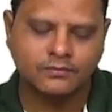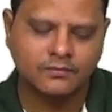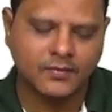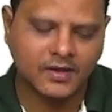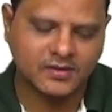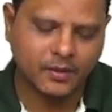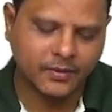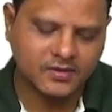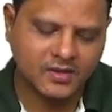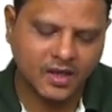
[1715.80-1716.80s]
Example,
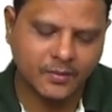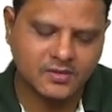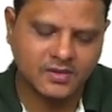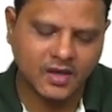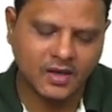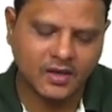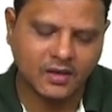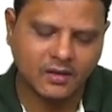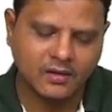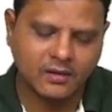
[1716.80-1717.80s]
his name is A,
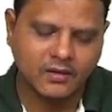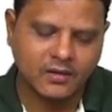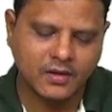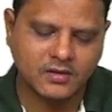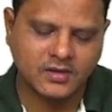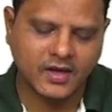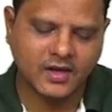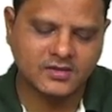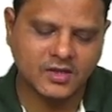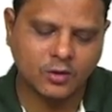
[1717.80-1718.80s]
he is taken
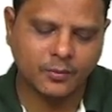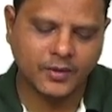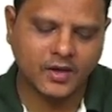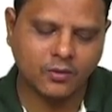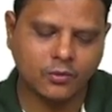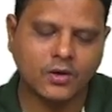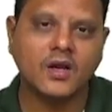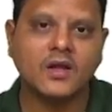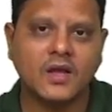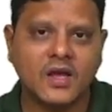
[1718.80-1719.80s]
COP on
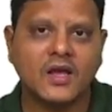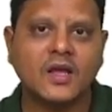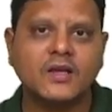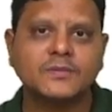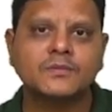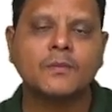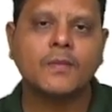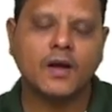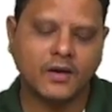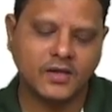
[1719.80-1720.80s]
only A
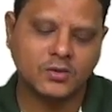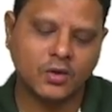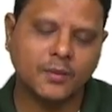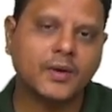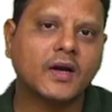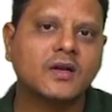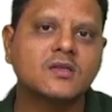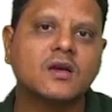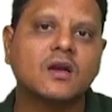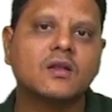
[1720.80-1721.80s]
and is doing practice
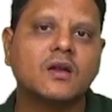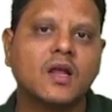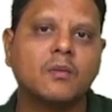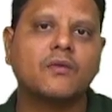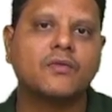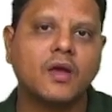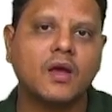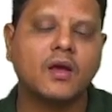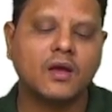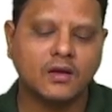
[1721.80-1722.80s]
on the name of
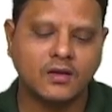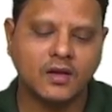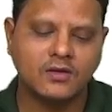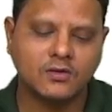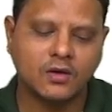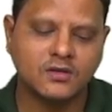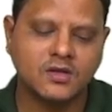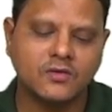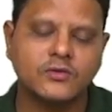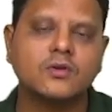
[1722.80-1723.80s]
A, then is called as
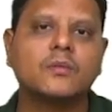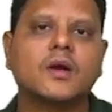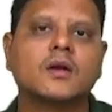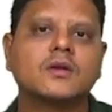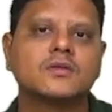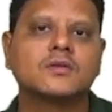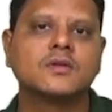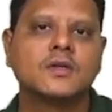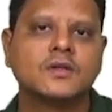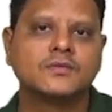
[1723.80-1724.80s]
individual practice.
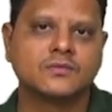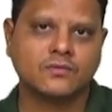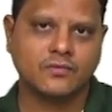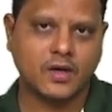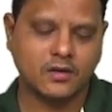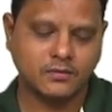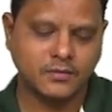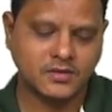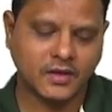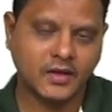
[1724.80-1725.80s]
When
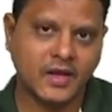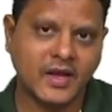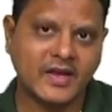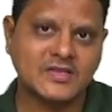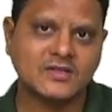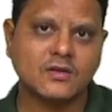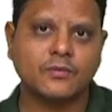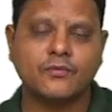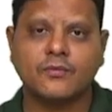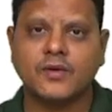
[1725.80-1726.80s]
Mr. A has
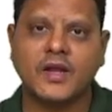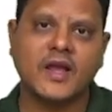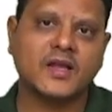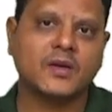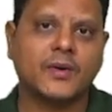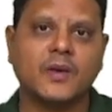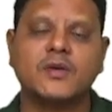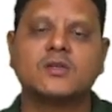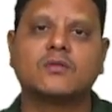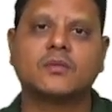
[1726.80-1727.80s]
taken the
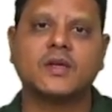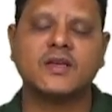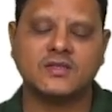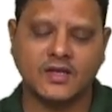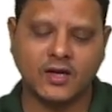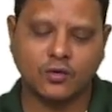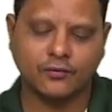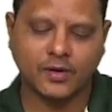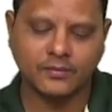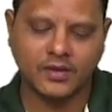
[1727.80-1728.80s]
permission from the ICA to
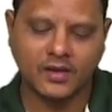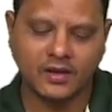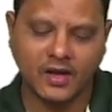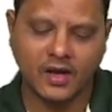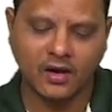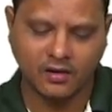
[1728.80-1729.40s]
form the A